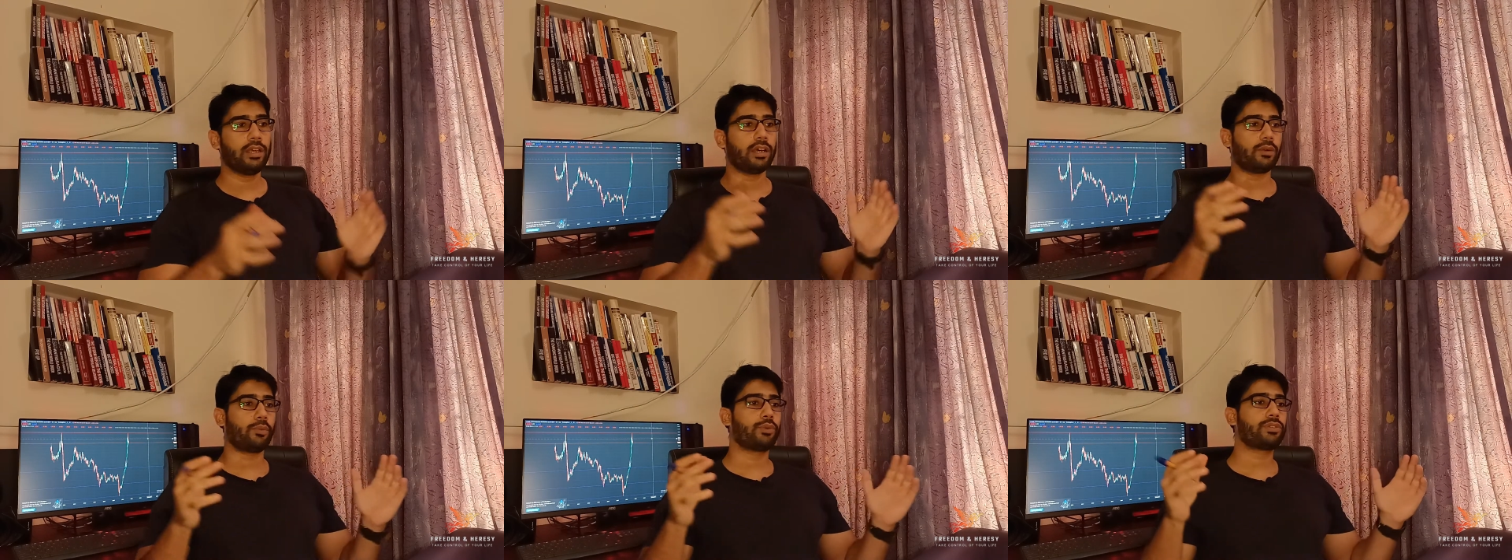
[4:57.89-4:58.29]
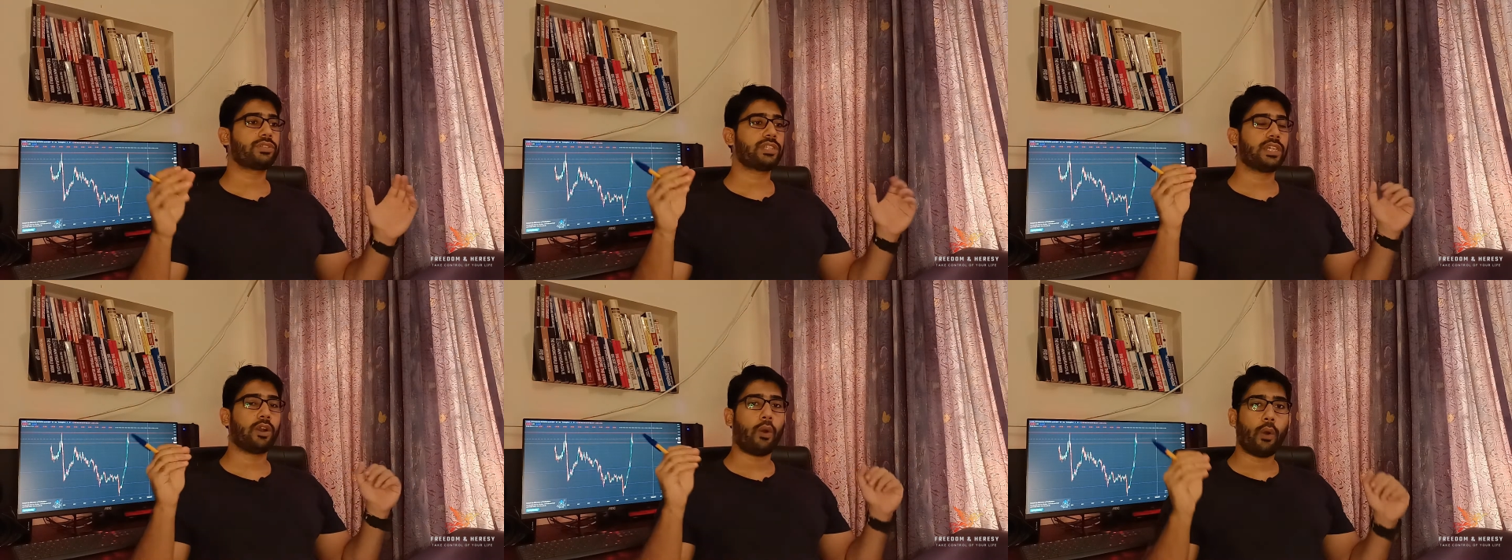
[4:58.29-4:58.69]
was
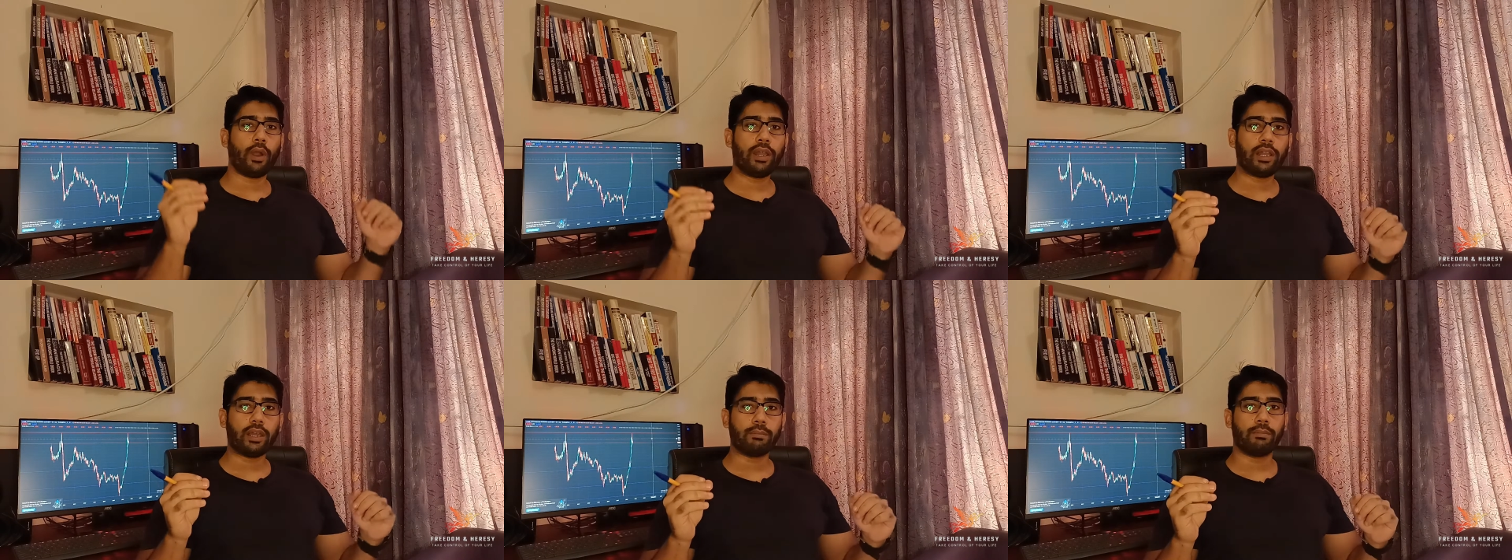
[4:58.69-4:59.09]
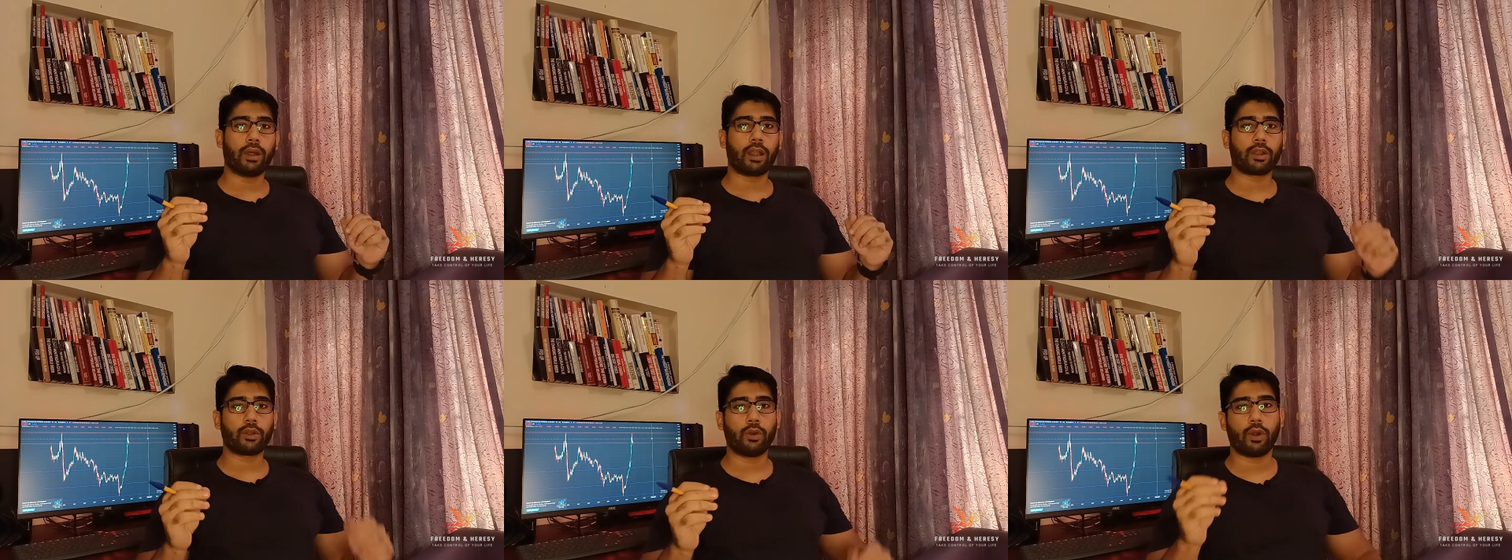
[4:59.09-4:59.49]
the oil
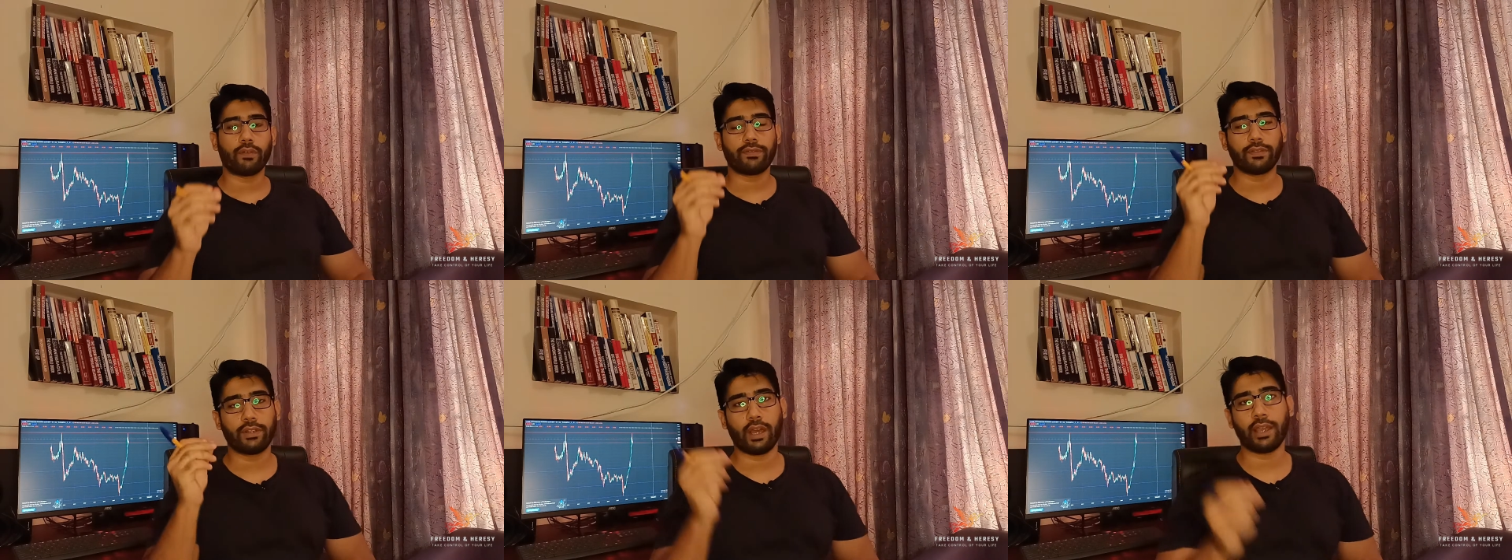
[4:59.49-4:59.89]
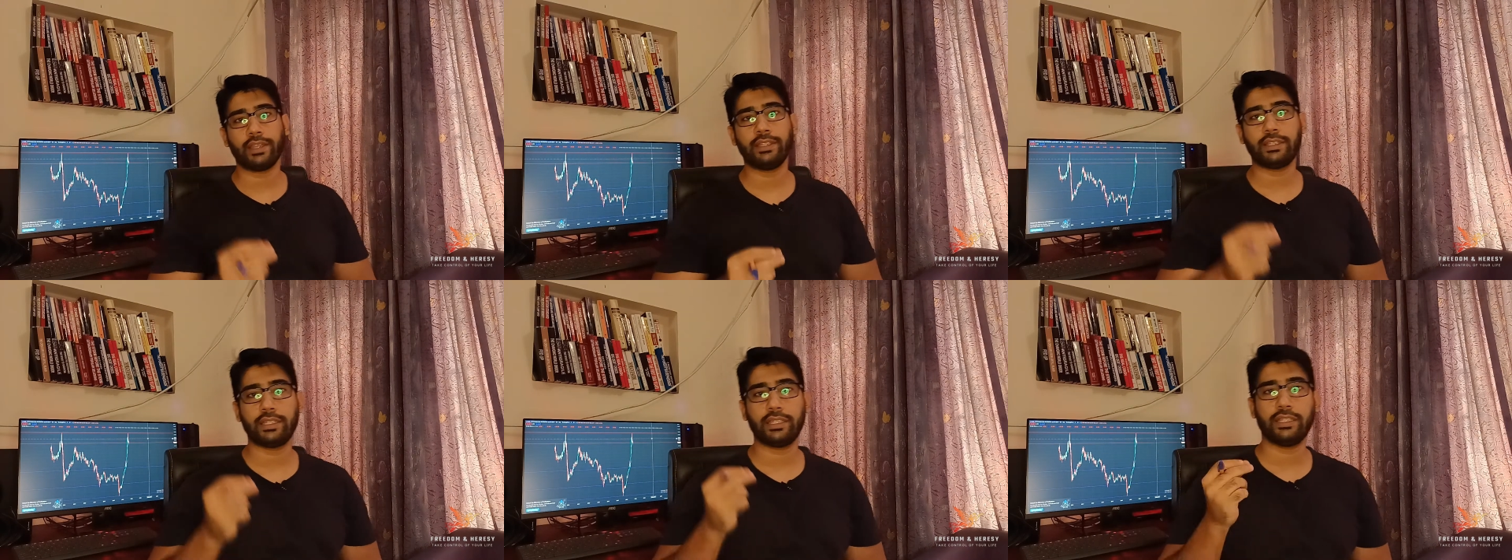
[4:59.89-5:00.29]
embargo of
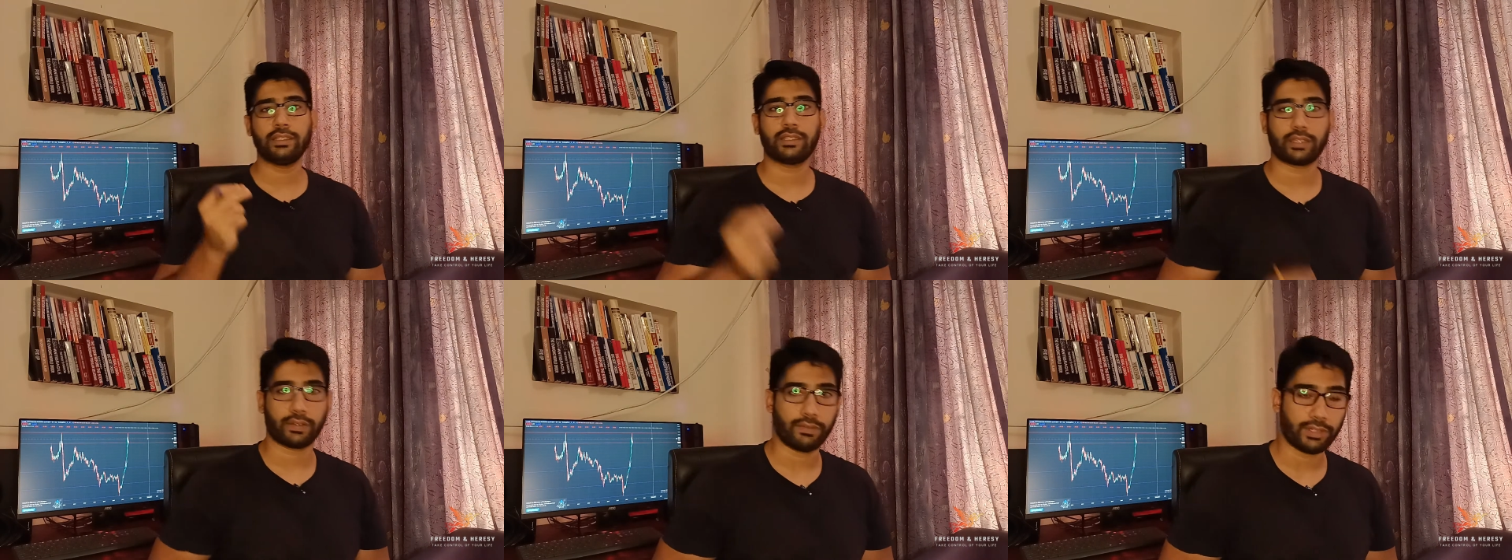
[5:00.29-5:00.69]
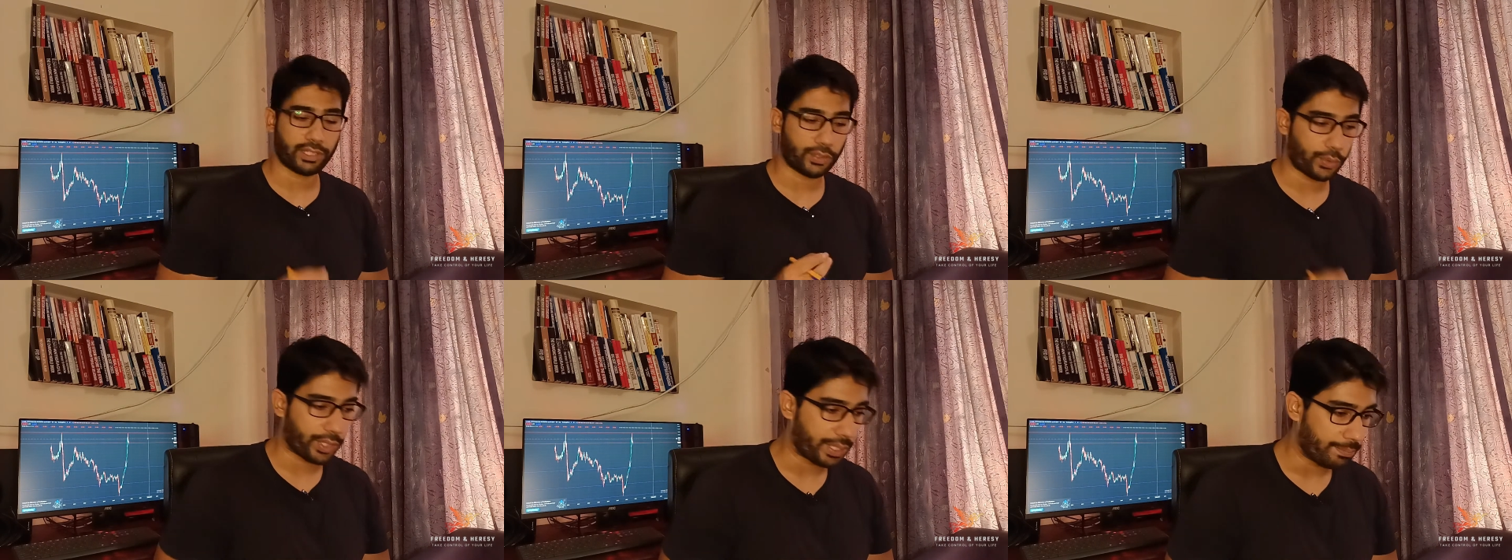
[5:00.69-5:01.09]

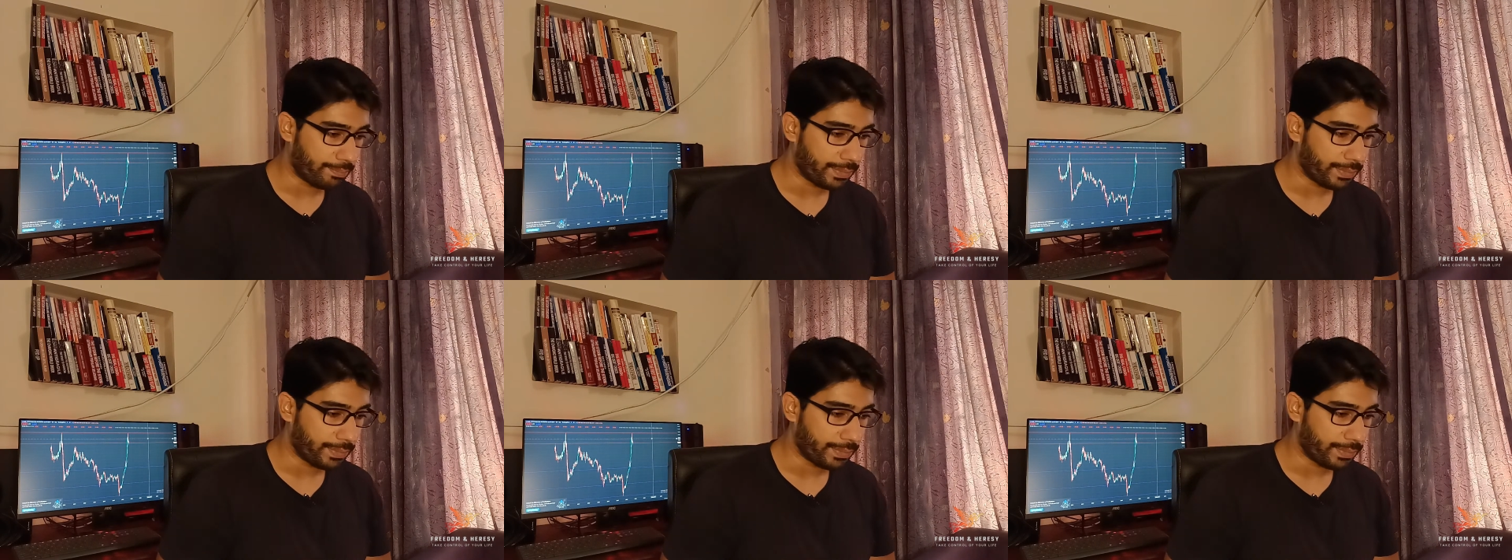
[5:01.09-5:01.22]
1973.